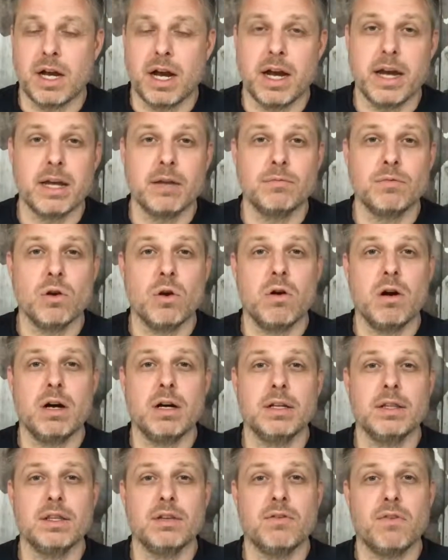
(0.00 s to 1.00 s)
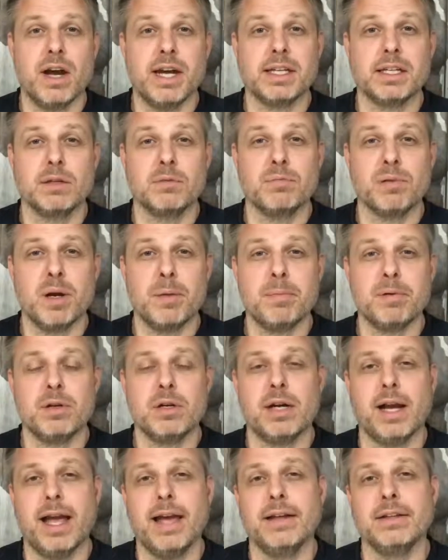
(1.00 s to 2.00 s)
I am Johan, the Viking
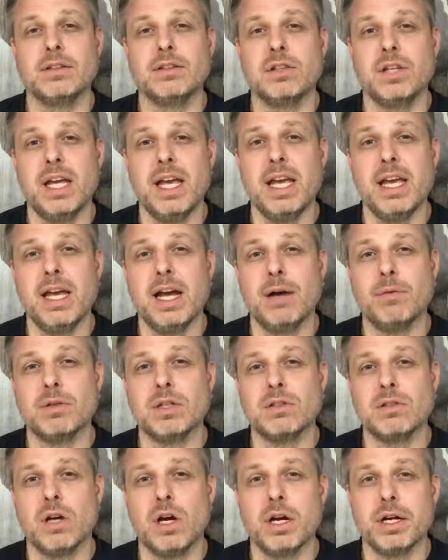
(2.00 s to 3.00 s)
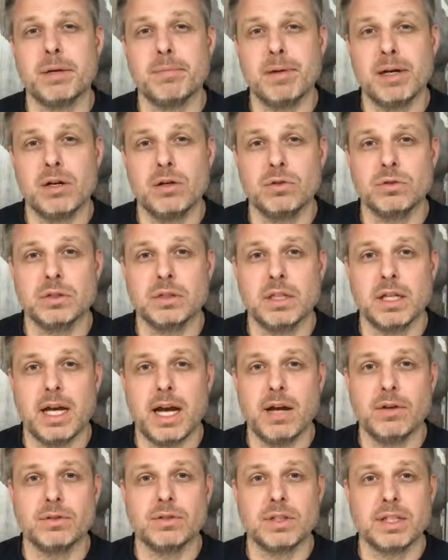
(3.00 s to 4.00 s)
prepper, and today I want to talk about
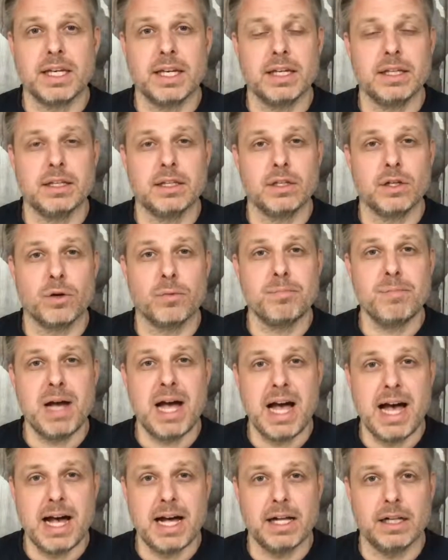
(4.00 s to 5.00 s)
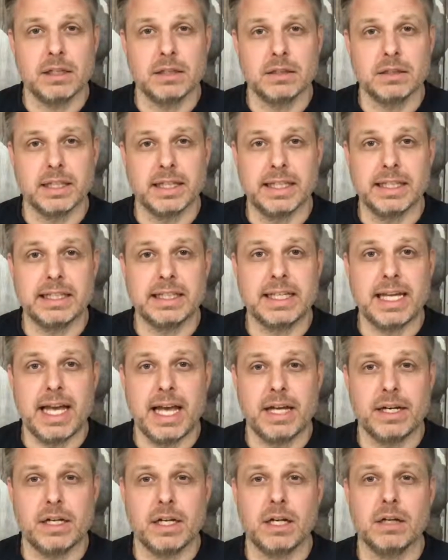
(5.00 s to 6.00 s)
how to get your PAL in
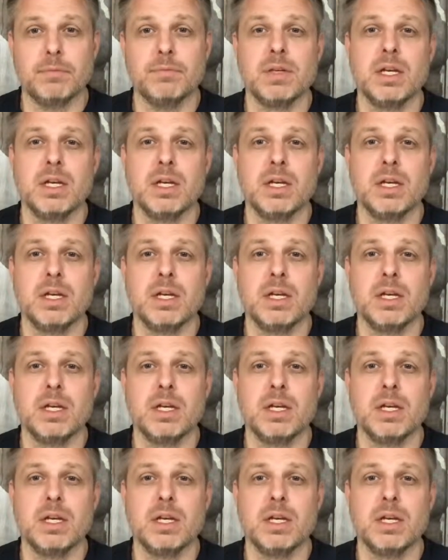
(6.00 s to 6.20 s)
Canada,